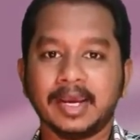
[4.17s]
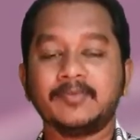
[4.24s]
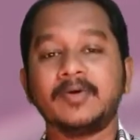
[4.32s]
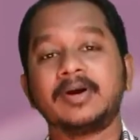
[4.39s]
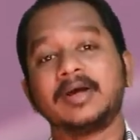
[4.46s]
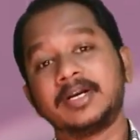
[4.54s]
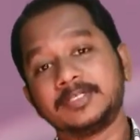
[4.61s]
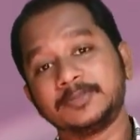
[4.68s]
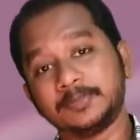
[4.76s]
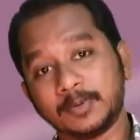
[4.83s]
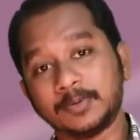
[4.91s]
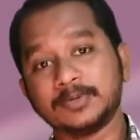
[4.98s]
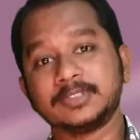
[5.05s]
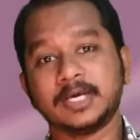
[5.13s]
And what are its
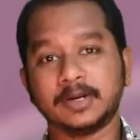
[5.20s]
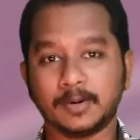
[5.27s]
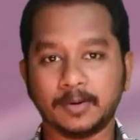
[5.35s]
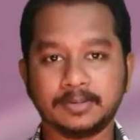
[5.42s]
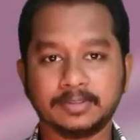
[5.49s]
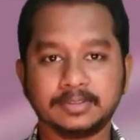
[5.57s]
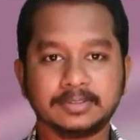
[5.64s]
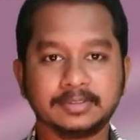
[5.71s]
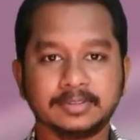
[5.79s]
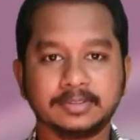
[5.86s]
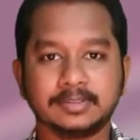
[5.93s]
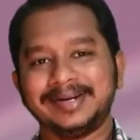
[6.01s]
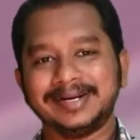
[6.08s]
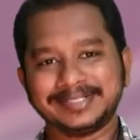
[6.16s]
pros and cons?
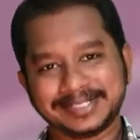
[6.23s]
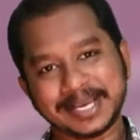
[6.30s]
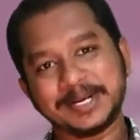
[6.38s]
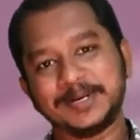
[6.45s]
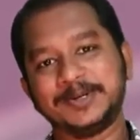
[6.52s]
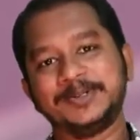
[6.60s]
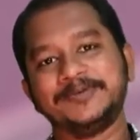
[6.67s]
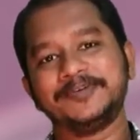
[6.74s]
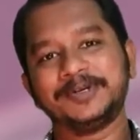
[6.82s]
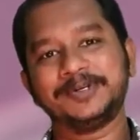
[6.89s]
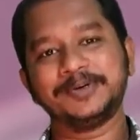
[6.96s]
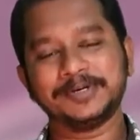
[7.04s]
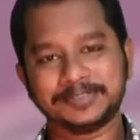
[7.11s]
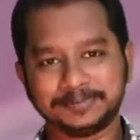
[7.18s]
Let's get into the
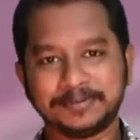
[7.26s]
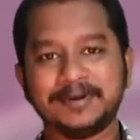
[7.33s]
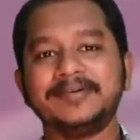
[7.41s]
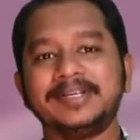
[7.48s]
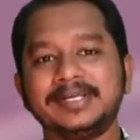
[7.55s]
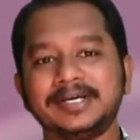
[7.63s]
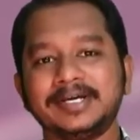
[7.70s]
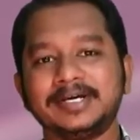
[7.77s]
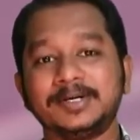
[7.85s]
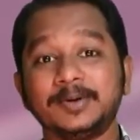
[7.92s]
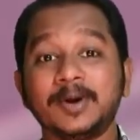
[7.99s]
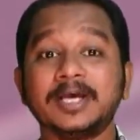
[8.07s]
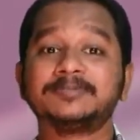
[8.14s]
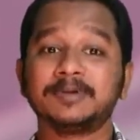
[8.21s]
video. It's Praveen
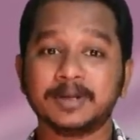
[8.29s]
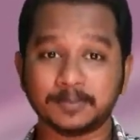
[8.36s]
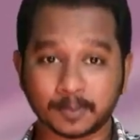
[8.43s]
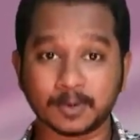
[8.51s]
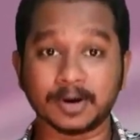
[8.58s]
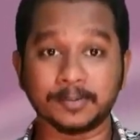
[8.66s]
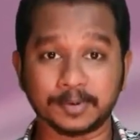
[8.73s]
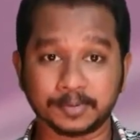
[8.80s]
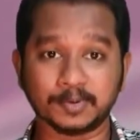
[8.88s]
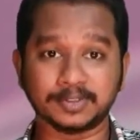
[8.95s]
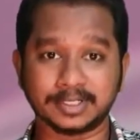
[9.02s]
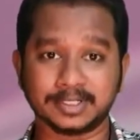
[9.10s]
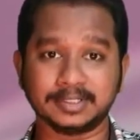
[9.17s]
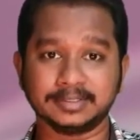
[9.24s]
here to explain more about
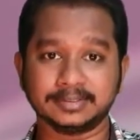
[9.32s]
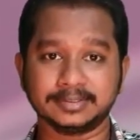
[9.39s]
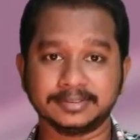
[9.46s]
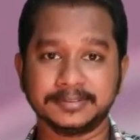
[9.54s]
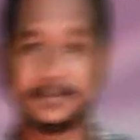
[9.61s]
projectors.